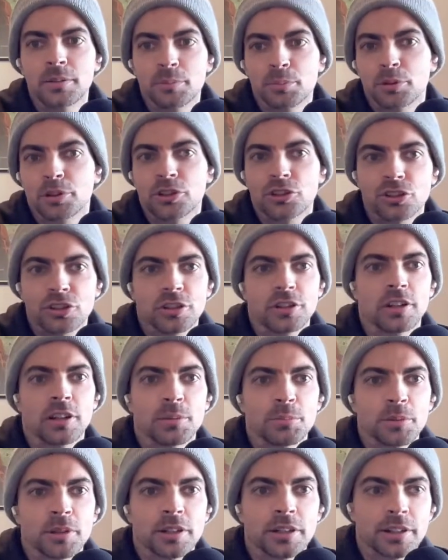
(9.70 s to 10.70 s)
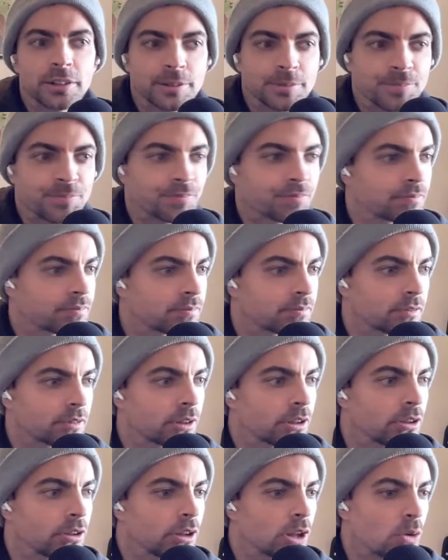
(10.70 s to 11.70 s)
British Columbia,
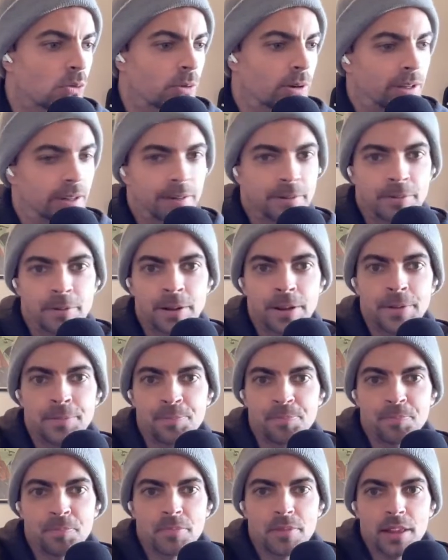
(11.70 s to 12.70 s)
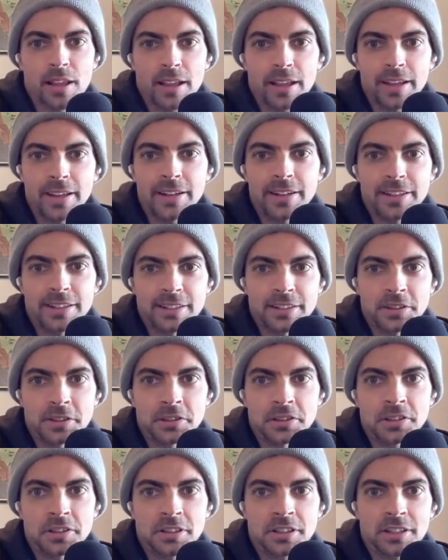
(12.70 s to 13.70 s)
Kelowna. It
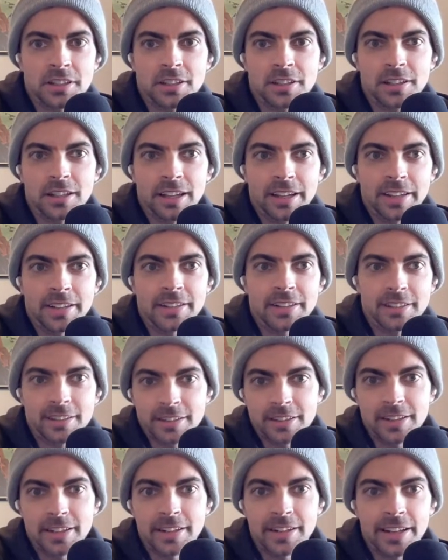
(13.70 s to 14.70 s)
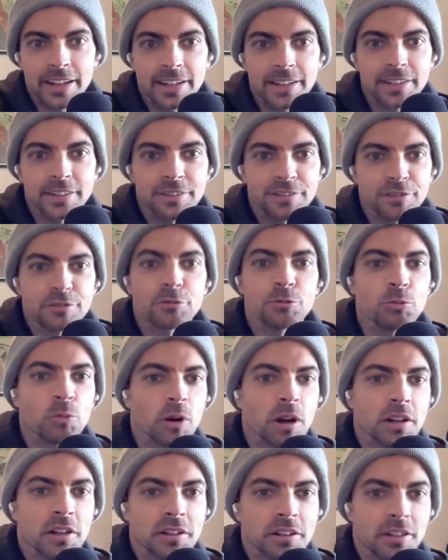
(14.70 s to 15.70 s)
is like
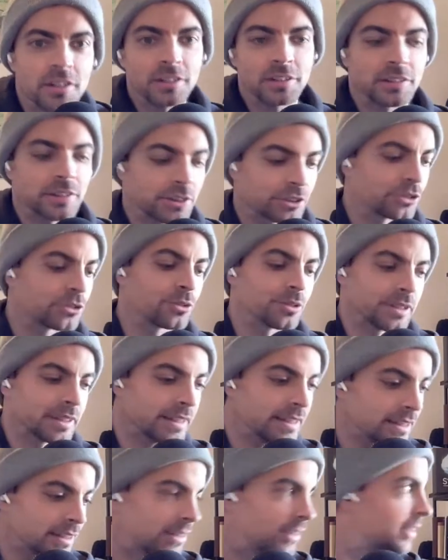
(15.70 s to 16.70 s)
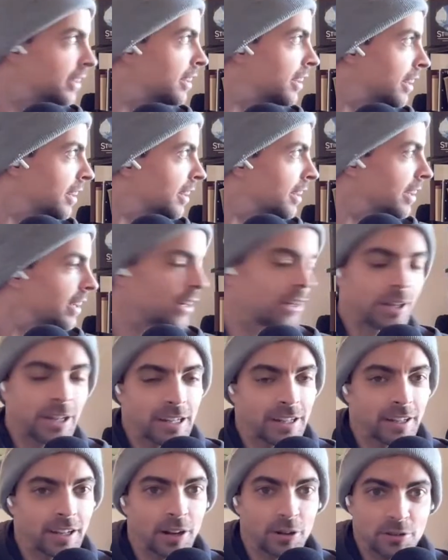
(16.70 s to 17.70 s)
-1 degree
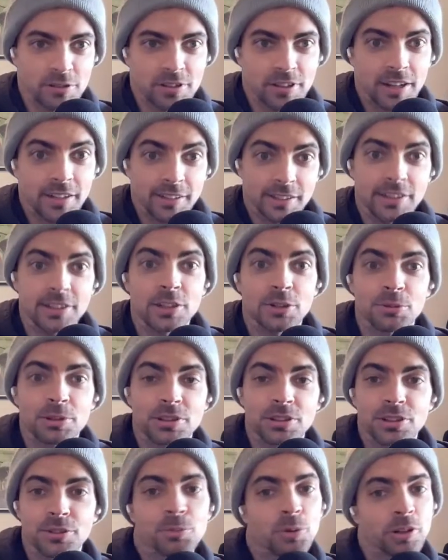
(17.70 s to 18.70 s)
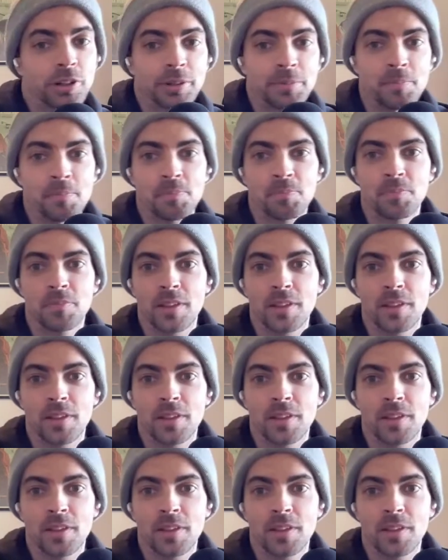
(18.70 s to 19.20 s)
outside. At least it was this morning.